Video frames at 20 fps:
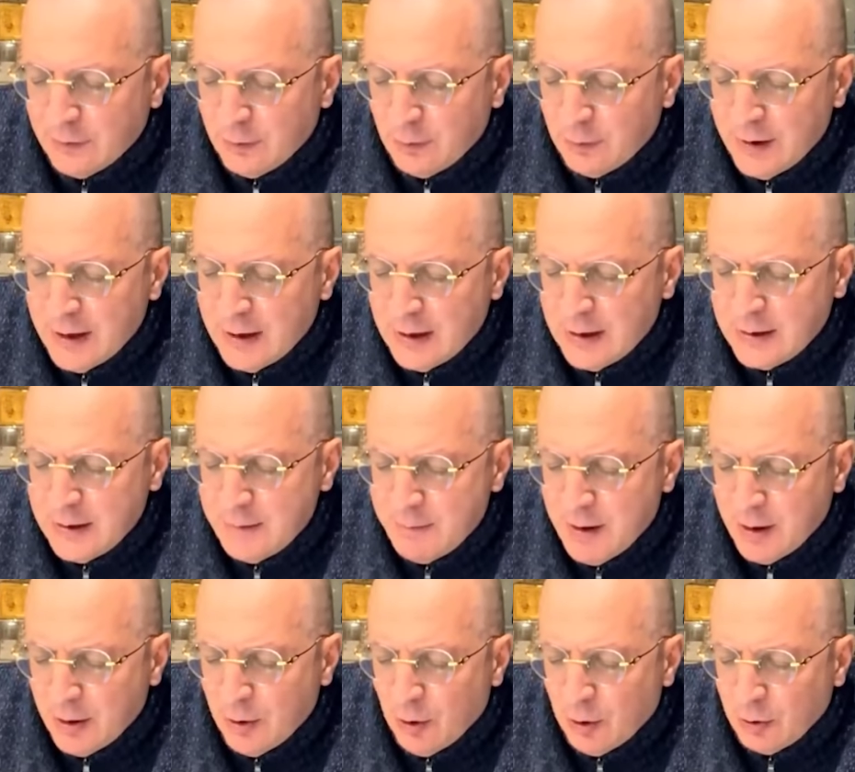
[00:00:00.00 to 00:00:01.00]
What does that
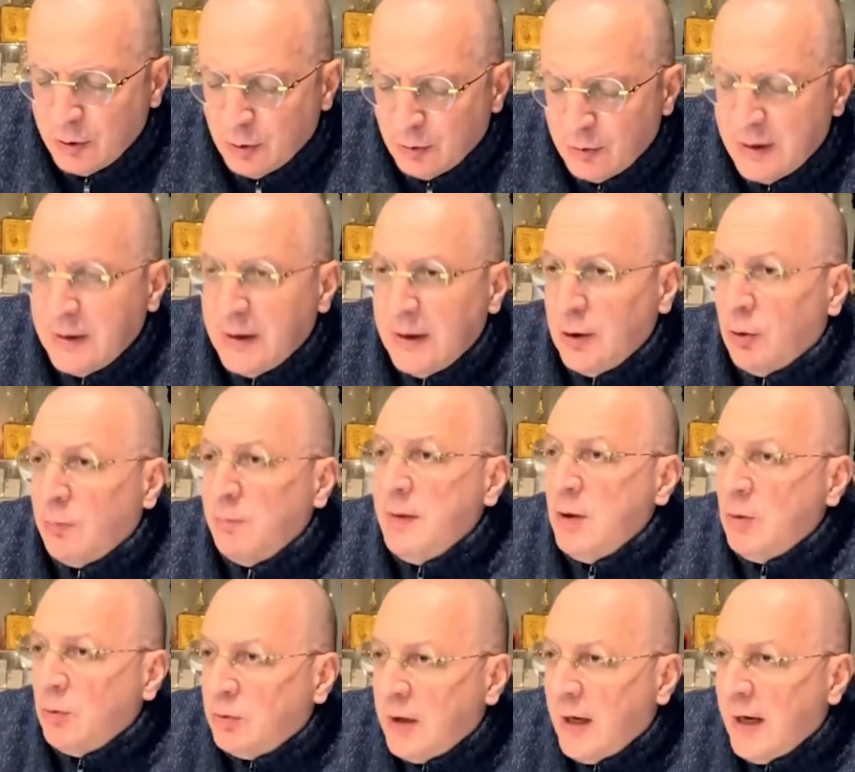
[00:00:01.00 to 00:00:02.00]
mean? What does that
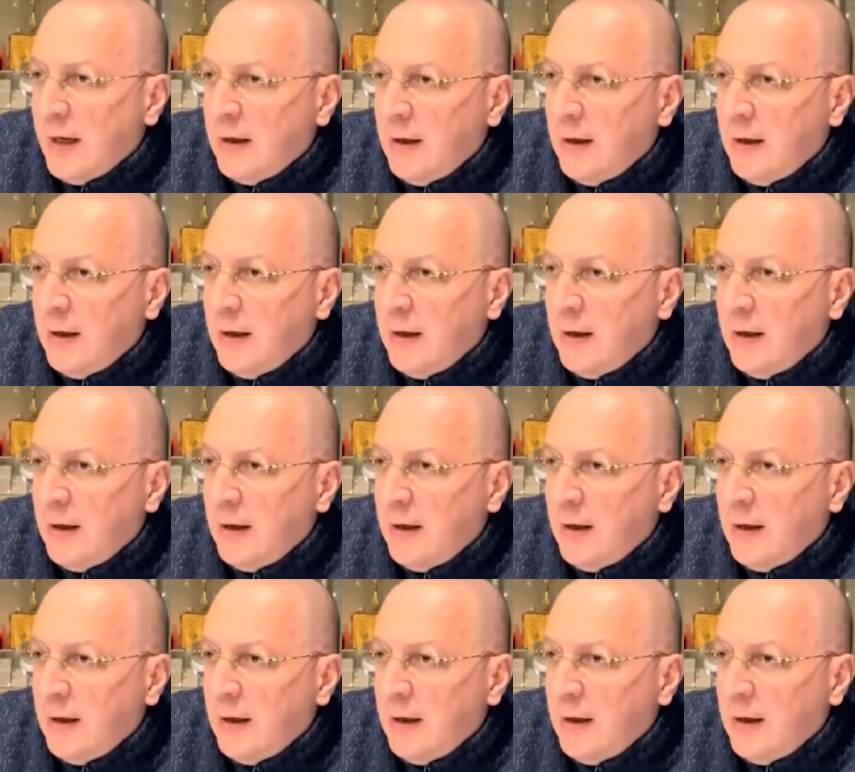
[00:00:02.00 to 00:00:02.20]
mean?